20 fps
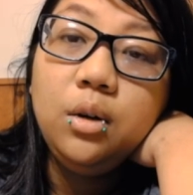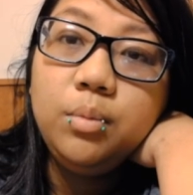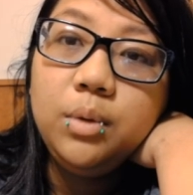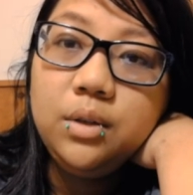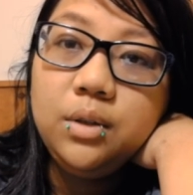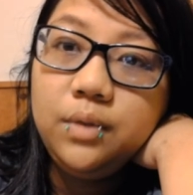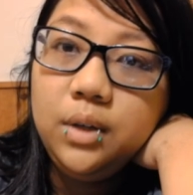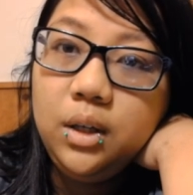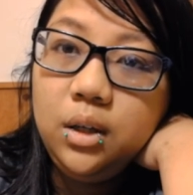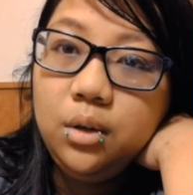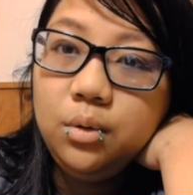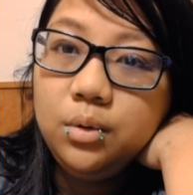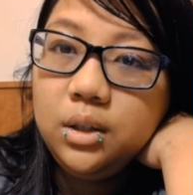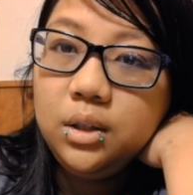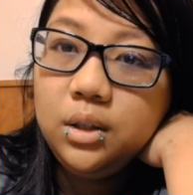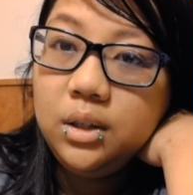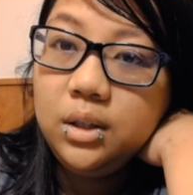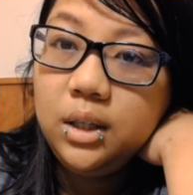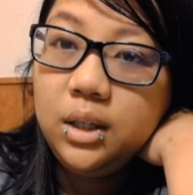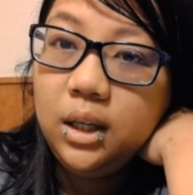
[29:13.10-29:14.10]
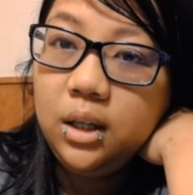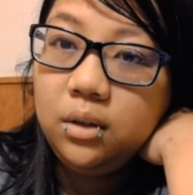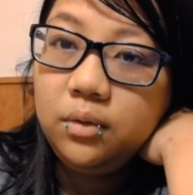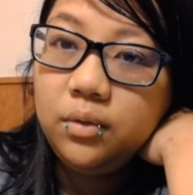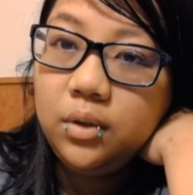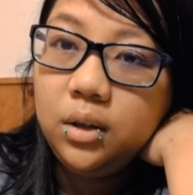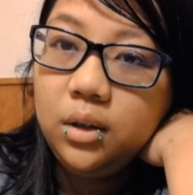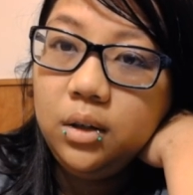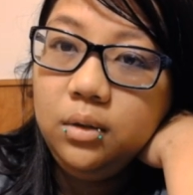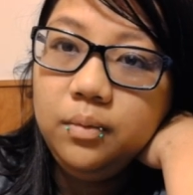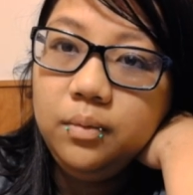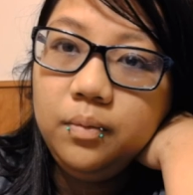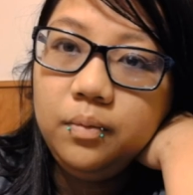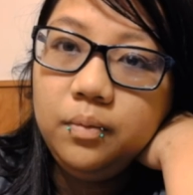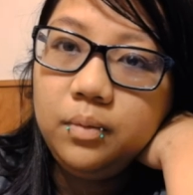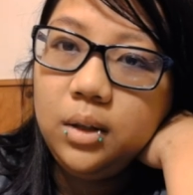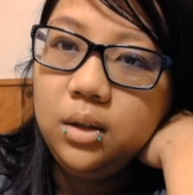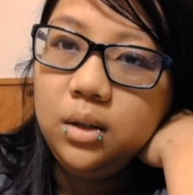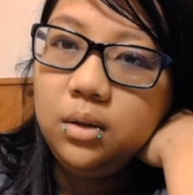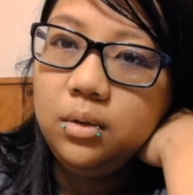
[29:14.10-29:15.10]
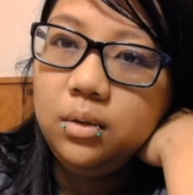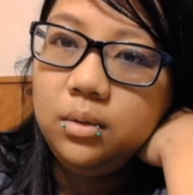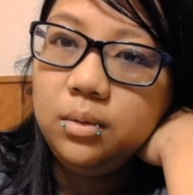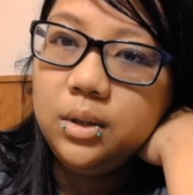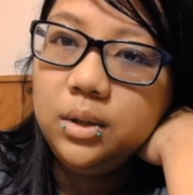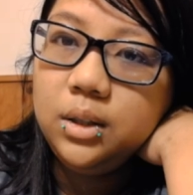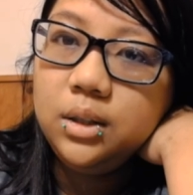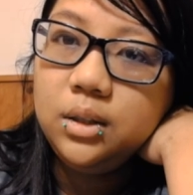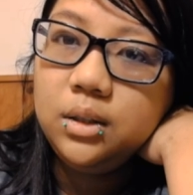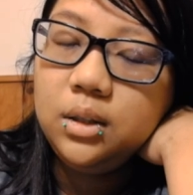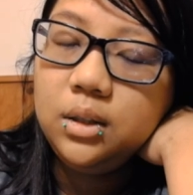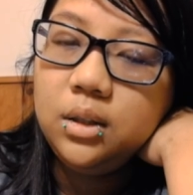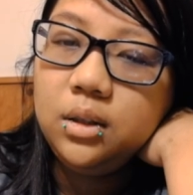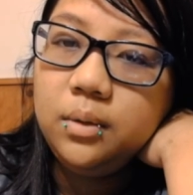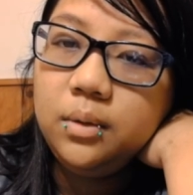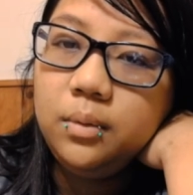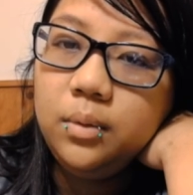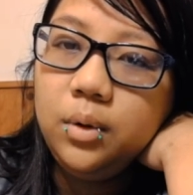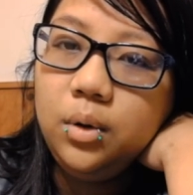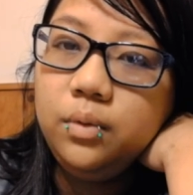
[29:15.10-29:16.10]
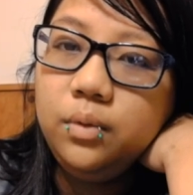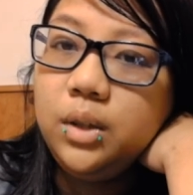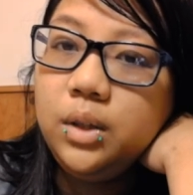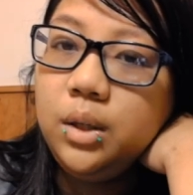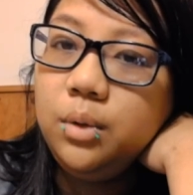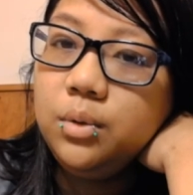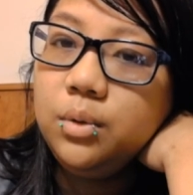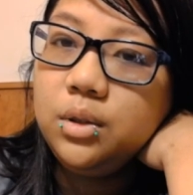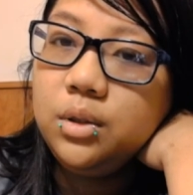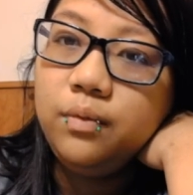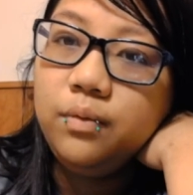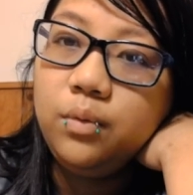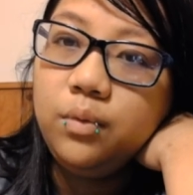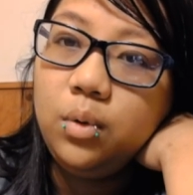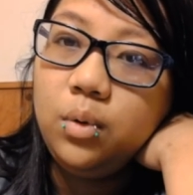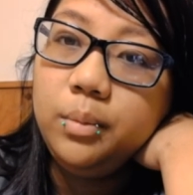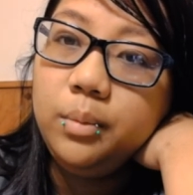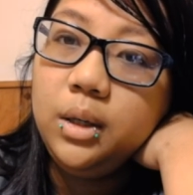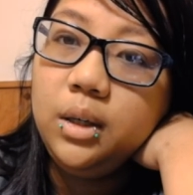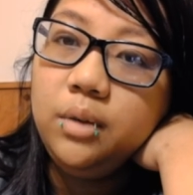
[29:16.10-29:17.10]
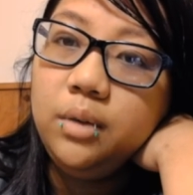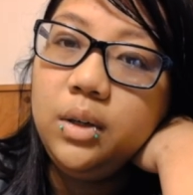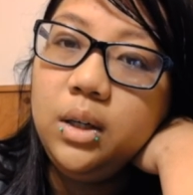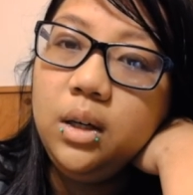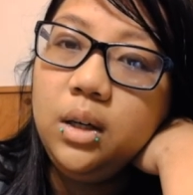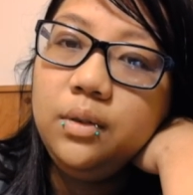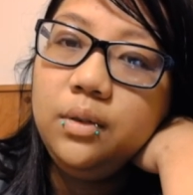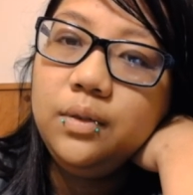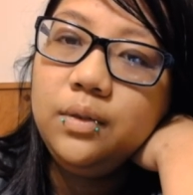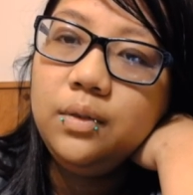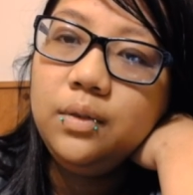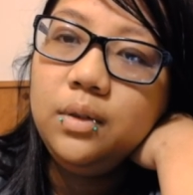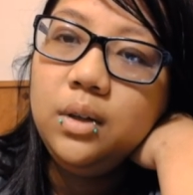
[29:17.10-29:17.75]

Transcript: video was entertaining for y'all. It was hopefully it was informative enough.